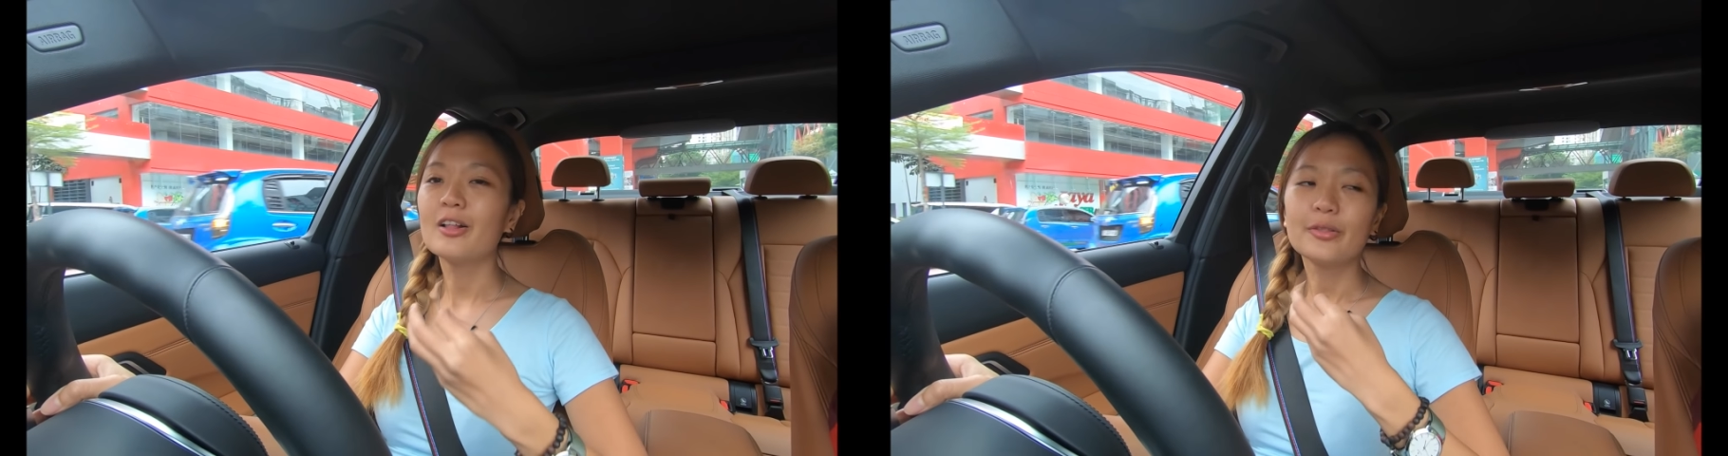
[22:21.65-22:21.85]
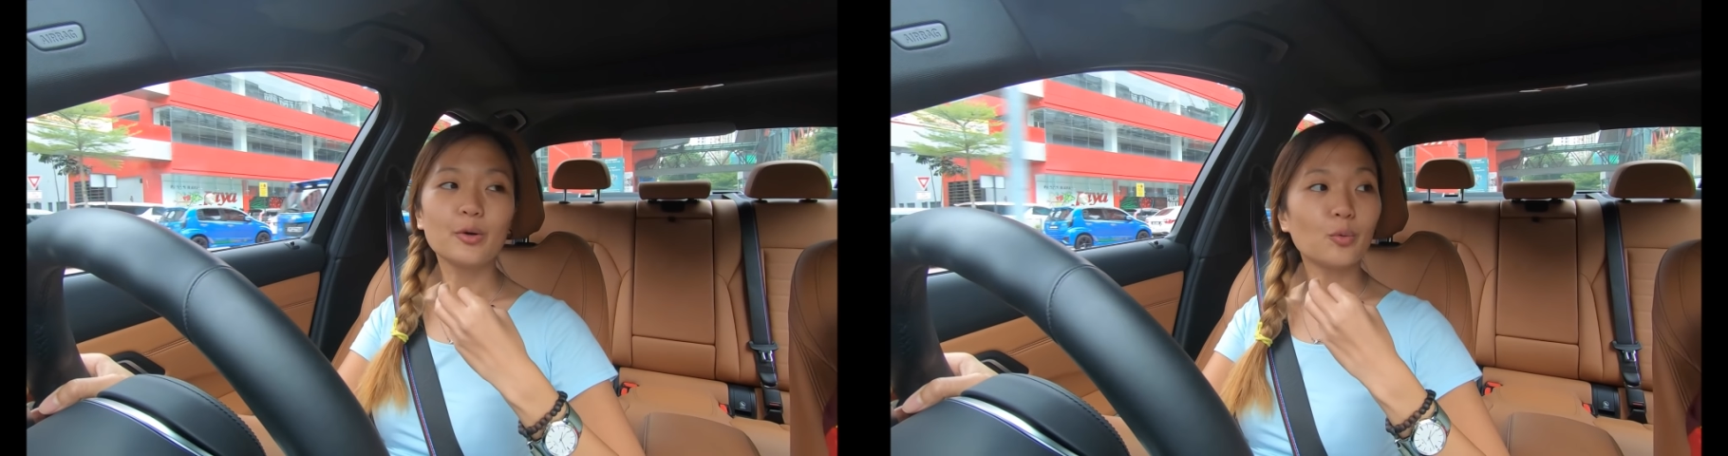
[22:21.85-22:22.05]

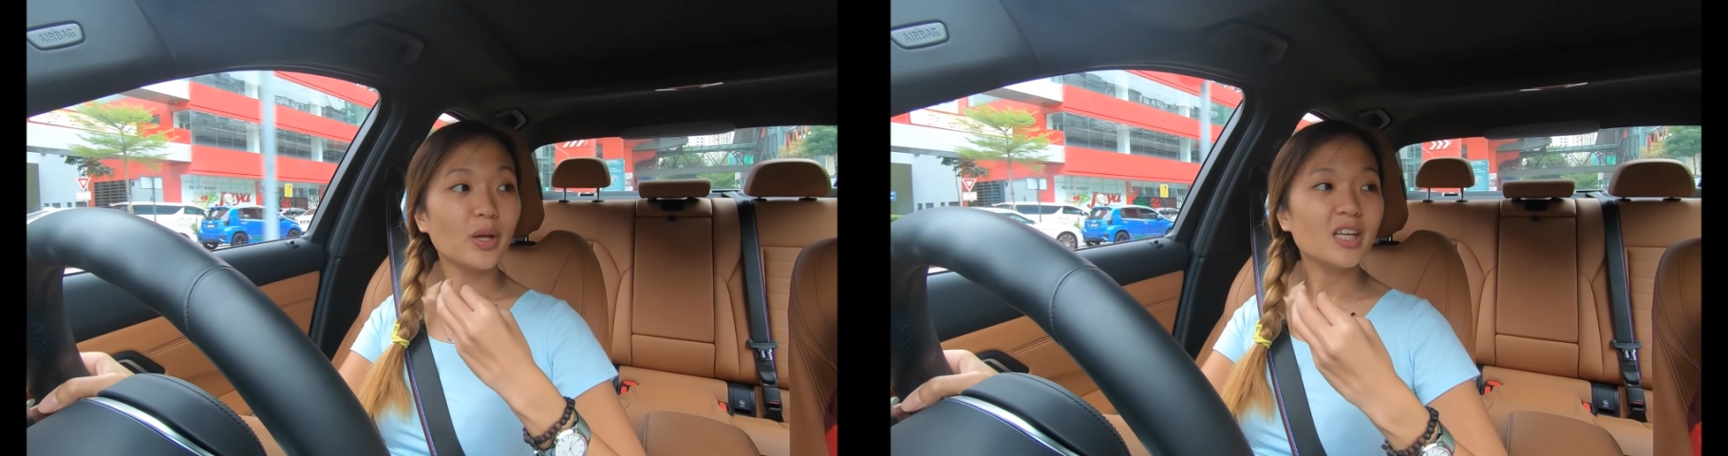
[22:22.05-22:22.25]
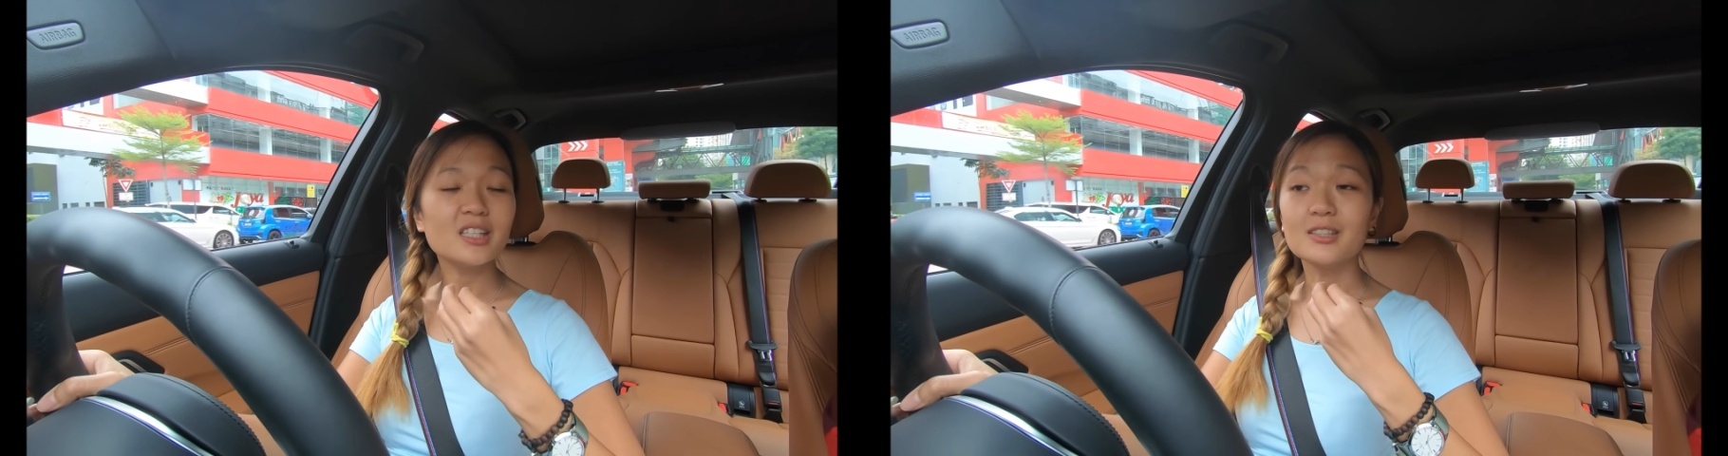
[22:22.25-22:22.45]
The
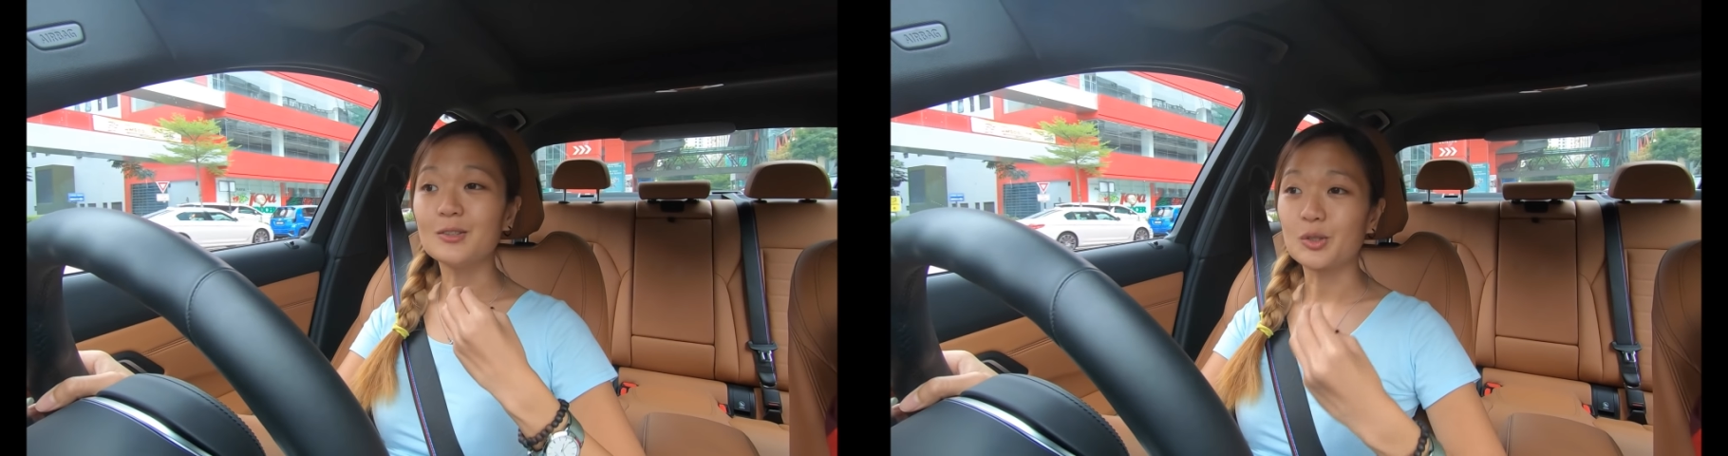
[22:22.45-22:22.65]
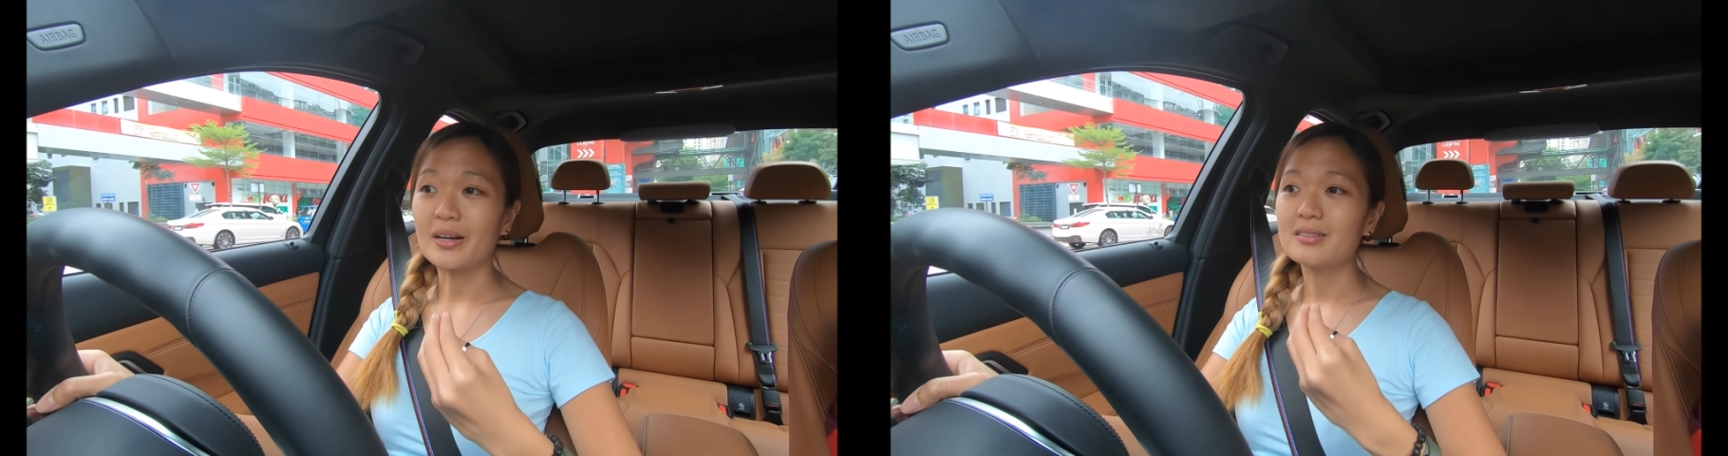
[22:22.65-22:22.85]
way it
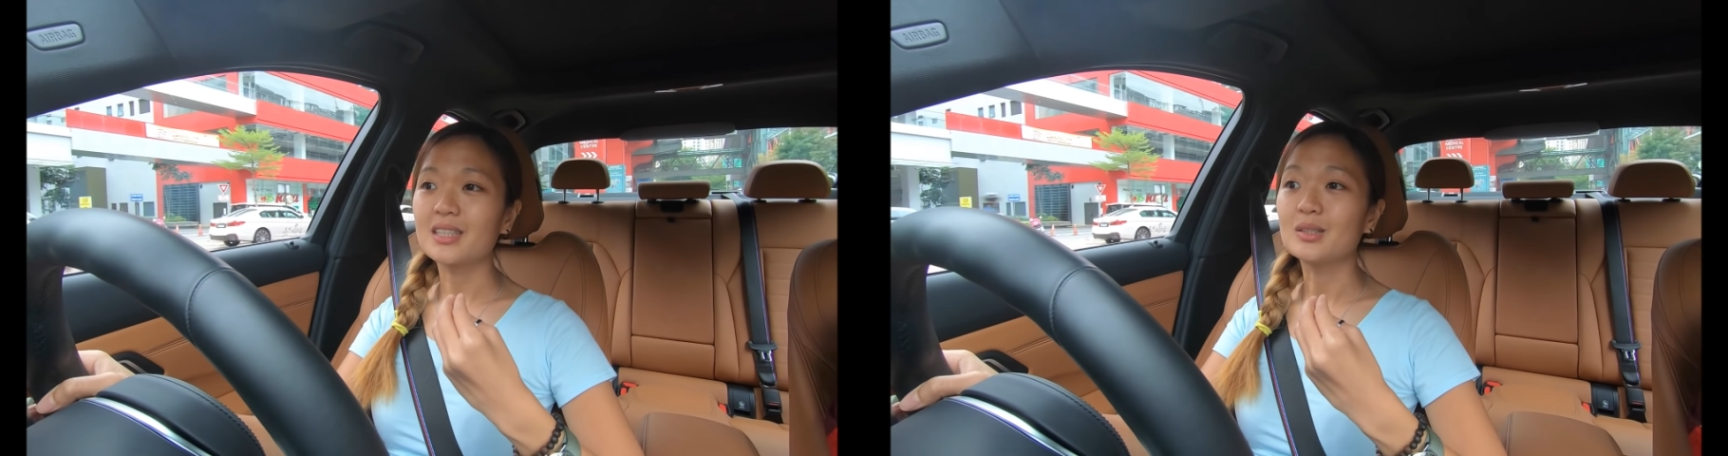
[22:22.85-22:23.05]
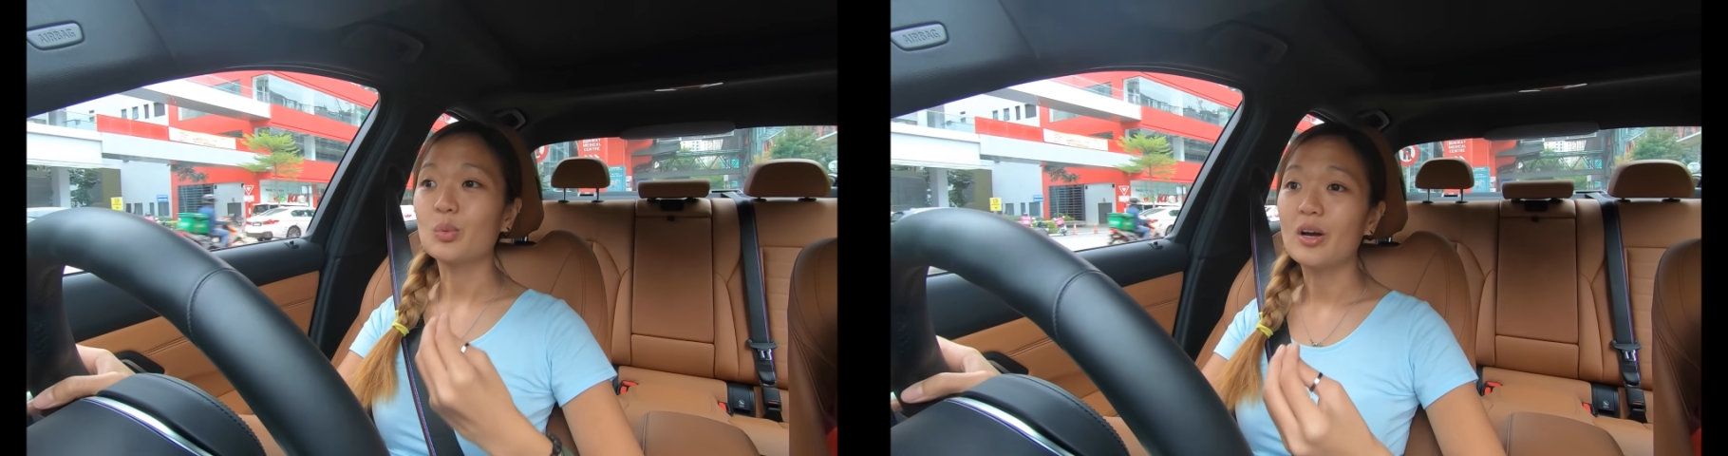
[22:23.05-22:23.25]
drives
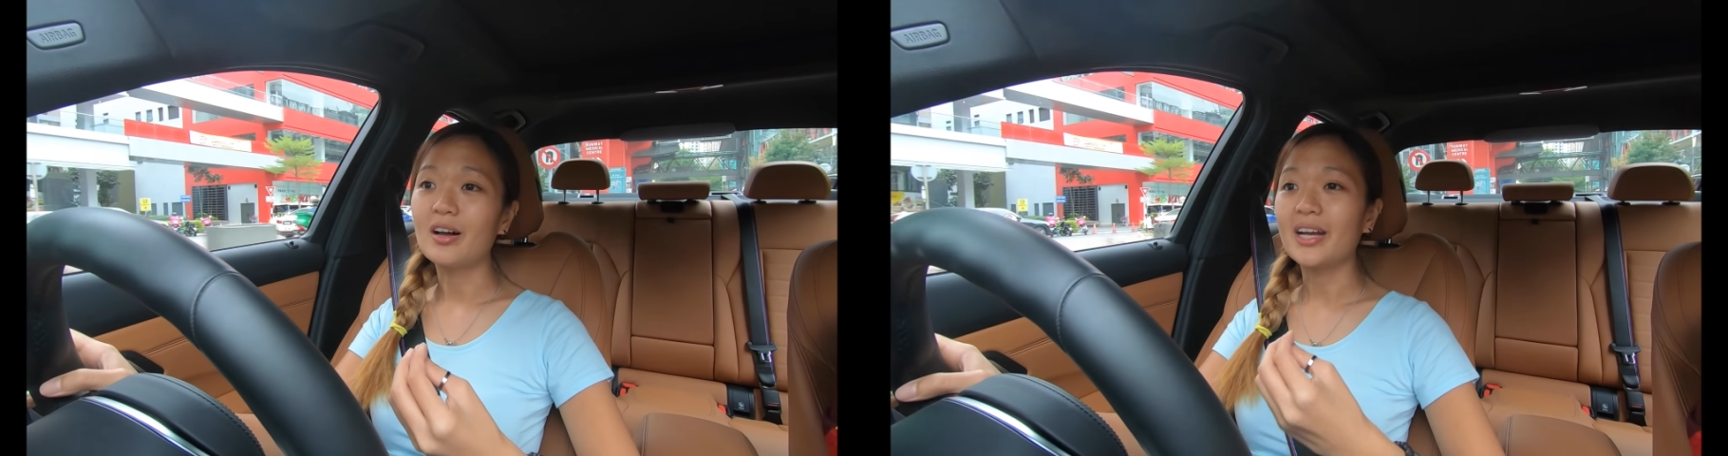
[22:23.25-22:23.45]
as well,